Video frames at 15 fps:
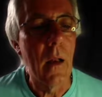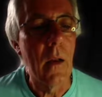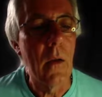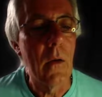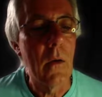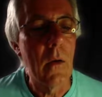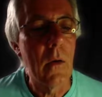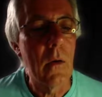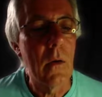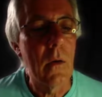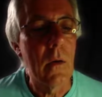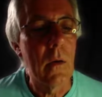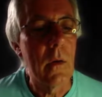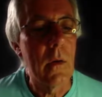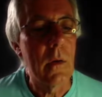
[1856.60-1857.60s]
Not
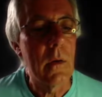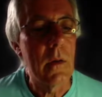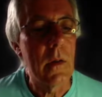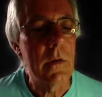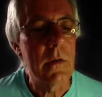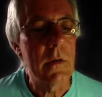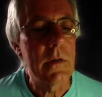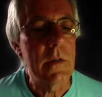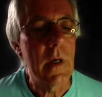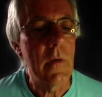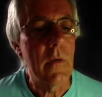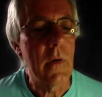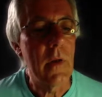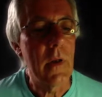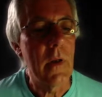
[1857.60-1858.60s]

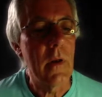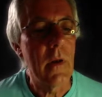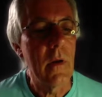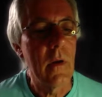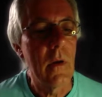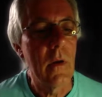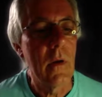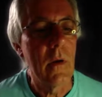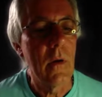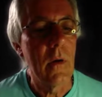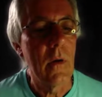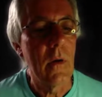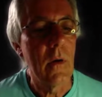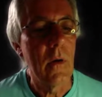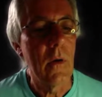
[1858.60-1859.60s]
necessarily
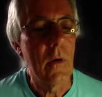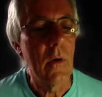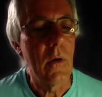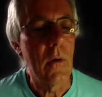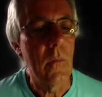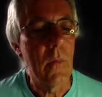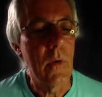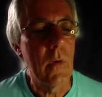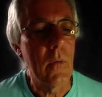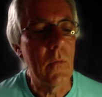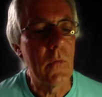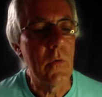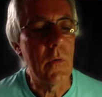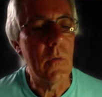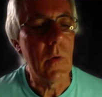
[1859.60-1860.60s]
on my own
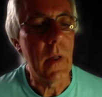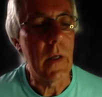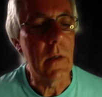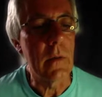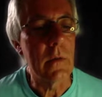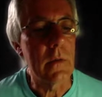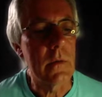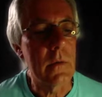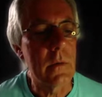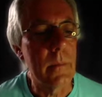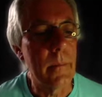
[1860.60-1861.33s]
2 legs.